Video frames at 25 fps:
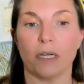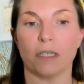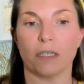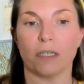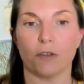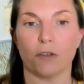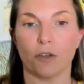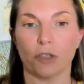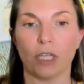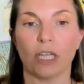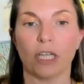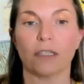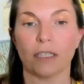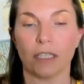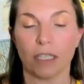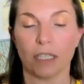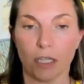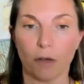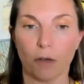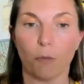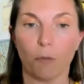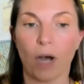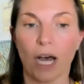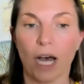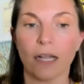So that
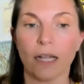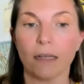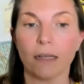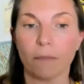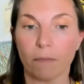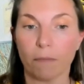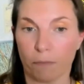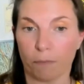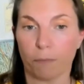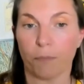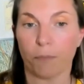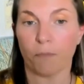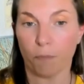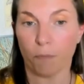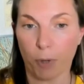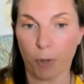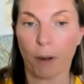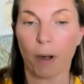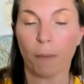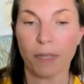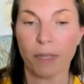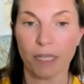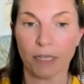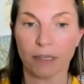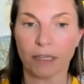one,
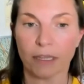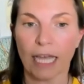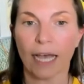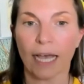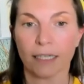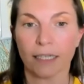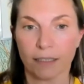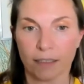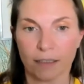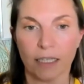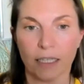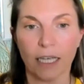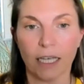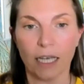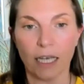probably the tax